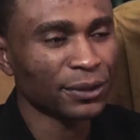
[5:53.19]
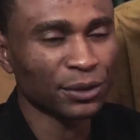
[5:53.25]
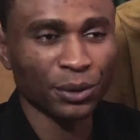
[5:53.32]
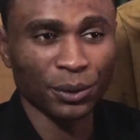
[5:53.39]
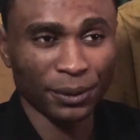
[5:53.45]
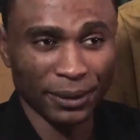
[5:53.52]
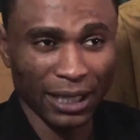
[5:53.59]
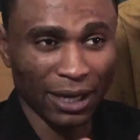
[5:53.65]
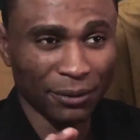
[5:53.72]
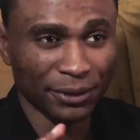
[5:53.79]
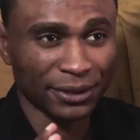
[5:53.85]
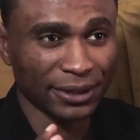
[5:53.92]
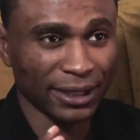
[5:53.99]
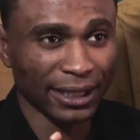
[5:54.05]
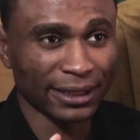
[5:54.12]
So
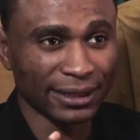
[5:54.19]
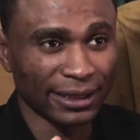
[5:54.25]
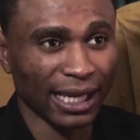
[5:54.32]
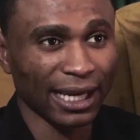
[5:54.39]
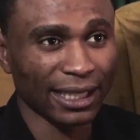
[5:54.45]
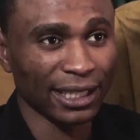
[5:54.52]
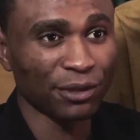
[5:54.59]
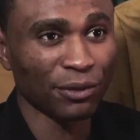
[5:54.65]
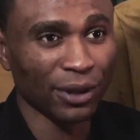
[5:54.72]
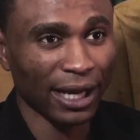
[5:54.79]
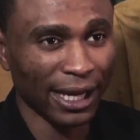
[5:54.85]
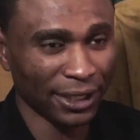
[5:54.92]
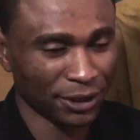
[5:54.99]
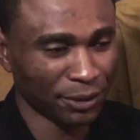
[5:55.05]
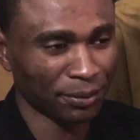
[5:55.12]
that was exactly
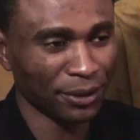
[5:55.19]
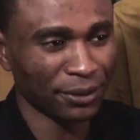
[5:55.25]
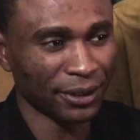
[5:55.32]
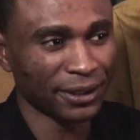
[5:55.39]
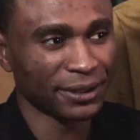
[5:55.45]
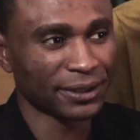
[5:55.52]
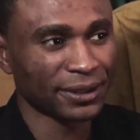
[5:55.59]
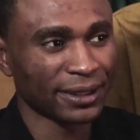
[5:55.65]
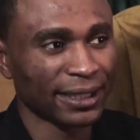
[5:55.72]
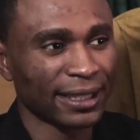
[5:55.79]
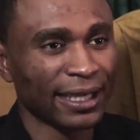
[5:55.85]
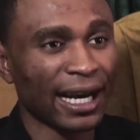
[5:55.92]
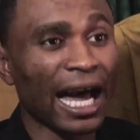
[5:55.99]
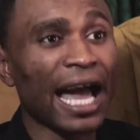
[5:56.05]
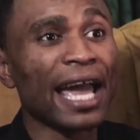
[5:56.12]
what I experienced.
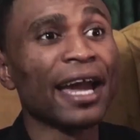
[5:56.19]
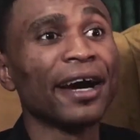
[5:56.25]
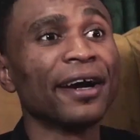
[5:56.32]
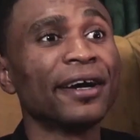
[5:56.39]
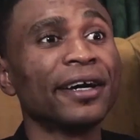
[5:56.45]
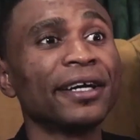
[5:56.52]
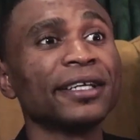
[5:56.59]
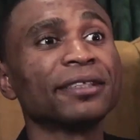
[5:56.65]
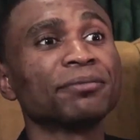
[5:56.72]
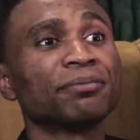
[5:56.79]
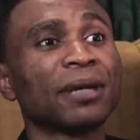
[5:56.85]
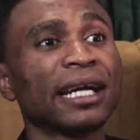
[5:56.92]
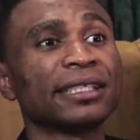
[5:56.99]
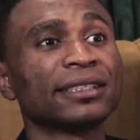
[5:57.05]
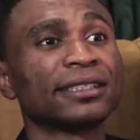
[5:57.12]
I heard
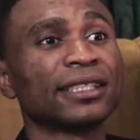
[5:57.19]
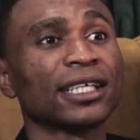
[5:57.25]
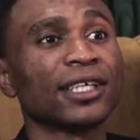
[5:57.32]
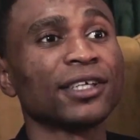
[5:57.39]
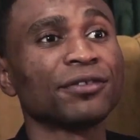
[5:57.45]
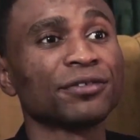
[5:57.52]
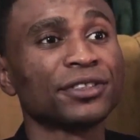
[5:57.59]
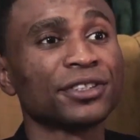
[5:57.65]
myself